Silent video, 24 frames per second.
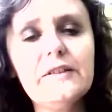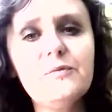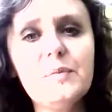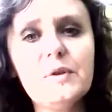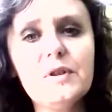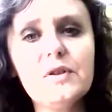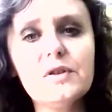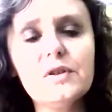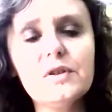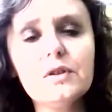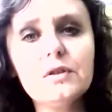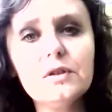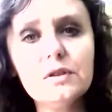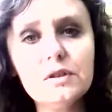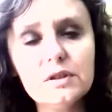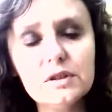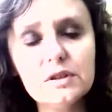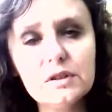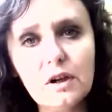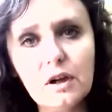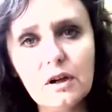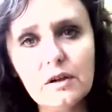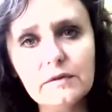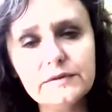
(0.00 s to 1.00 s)
because it's
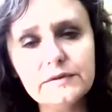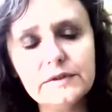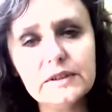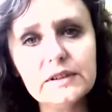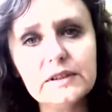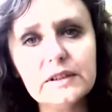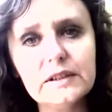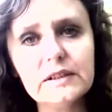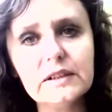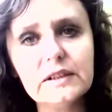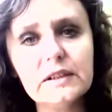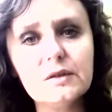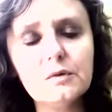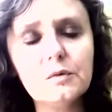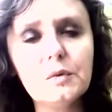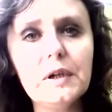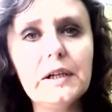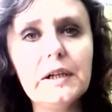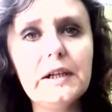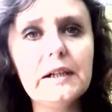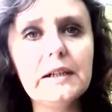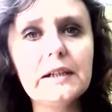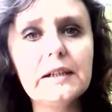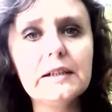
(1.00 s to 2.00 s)
obvious that at
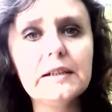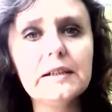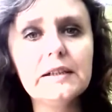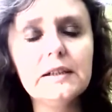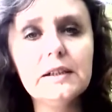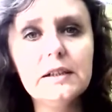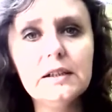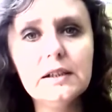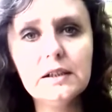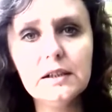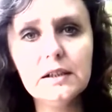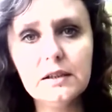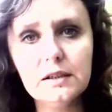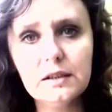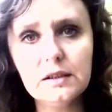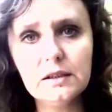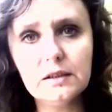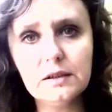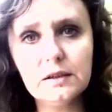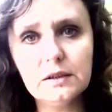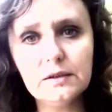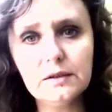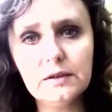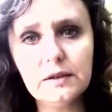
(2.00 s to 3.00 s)
work
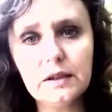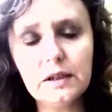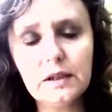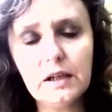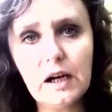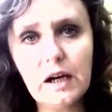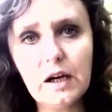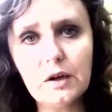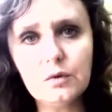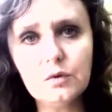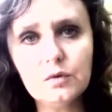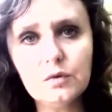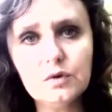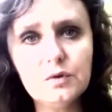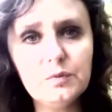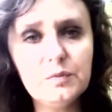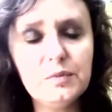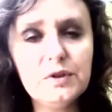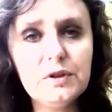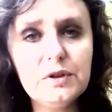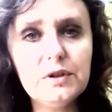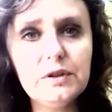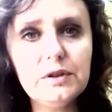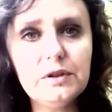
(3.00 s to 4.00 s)
I would
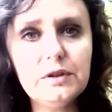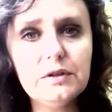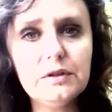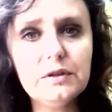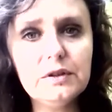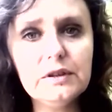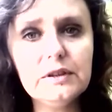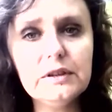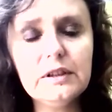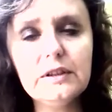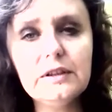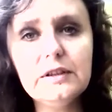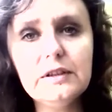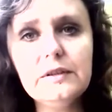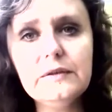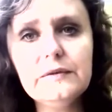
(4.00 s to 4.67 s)
be in an